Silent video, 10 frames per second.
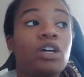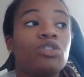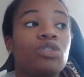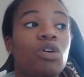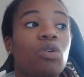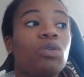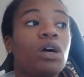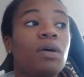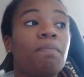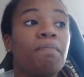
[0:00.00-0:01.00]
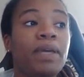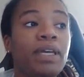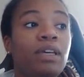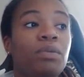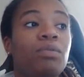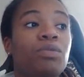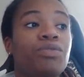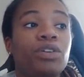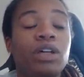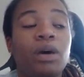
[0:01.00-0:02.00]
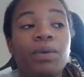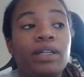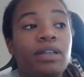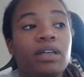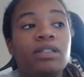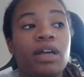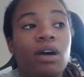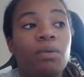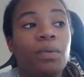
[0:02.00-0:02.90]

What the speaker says: So making people feel that way, it doesn't help,